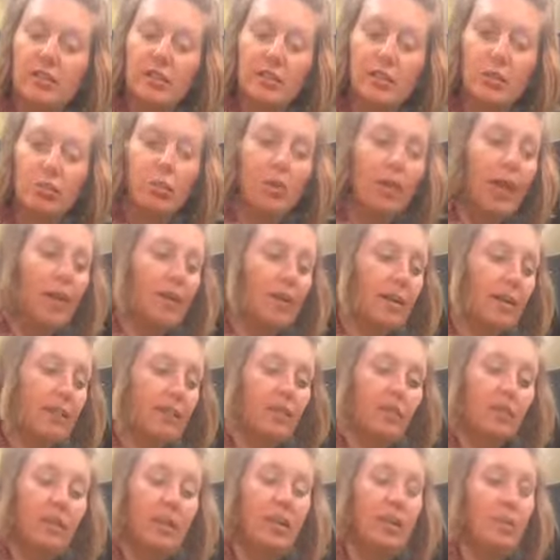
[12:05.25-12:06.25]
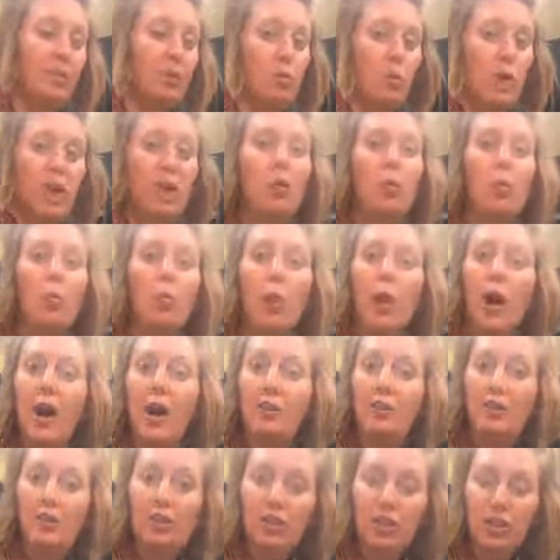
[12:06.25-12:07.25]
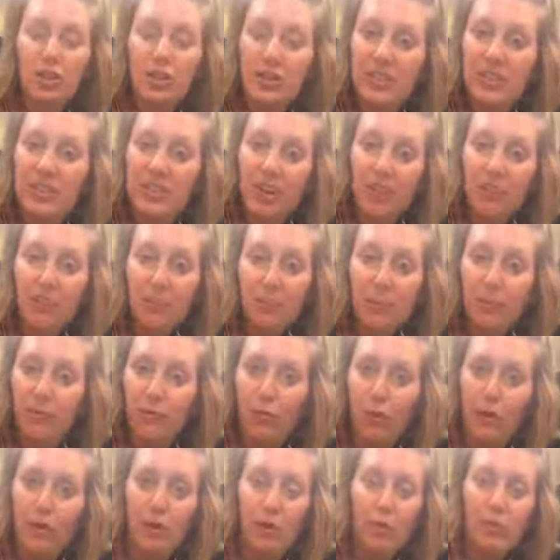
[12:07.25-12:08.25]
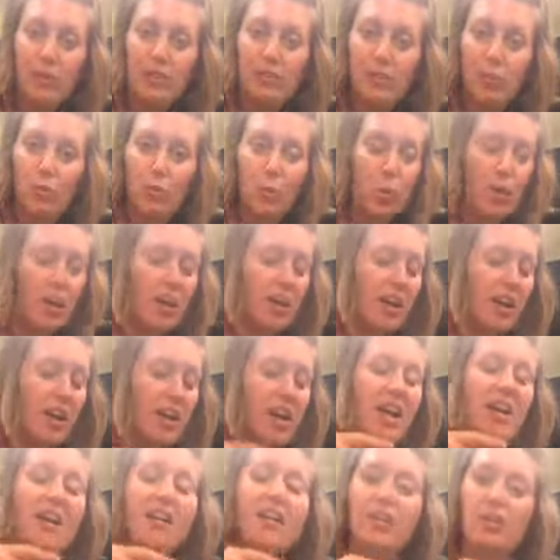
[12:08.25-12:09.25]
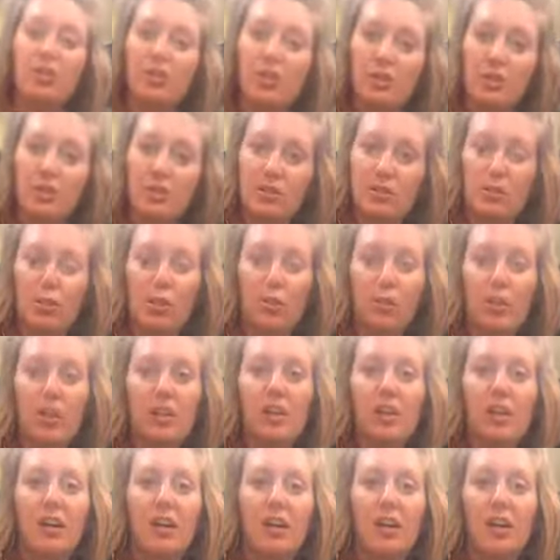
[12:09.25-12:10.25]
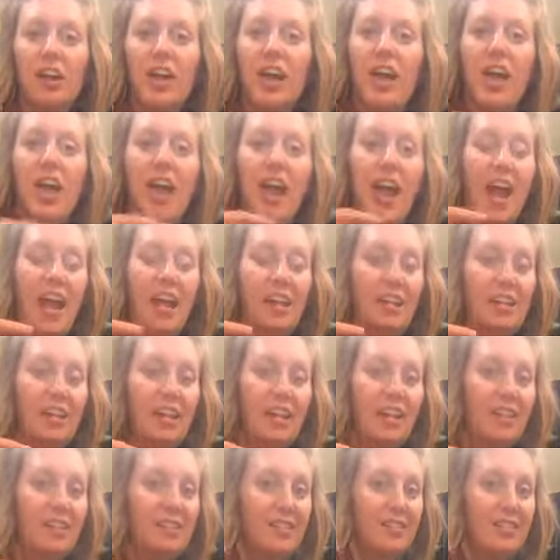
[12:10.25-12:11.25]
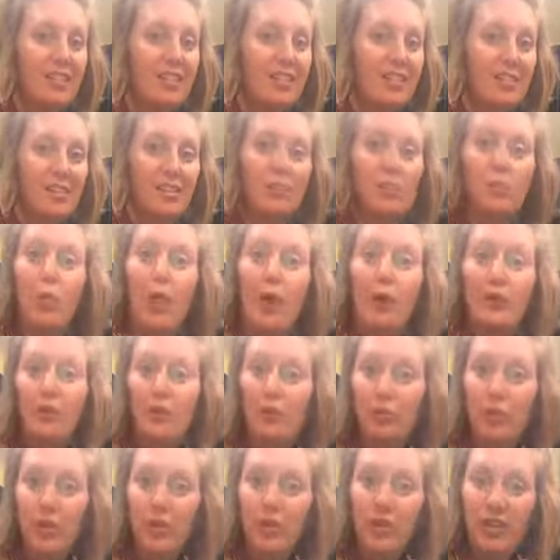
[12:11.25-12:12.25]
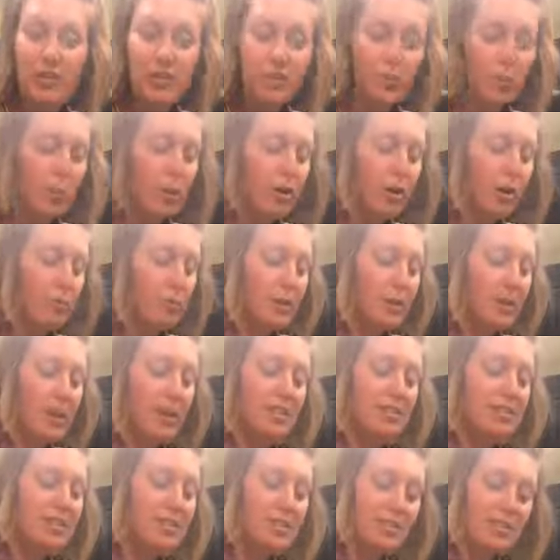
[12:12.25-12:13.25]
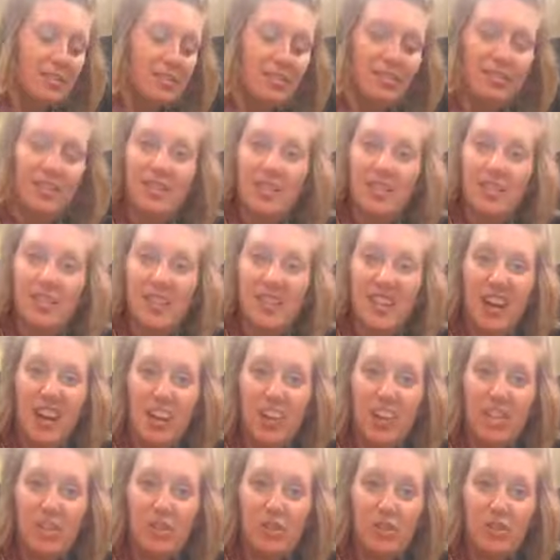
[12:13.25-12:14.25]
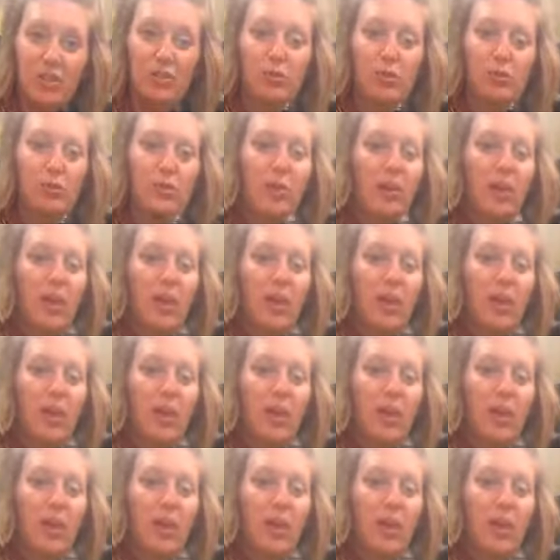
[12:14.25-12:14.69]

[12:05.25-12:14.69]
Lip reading: So like if you didn't even want to wash your stuff before you went to work, you can just throw it in here and then wash it when you get to work, because this is a colander too.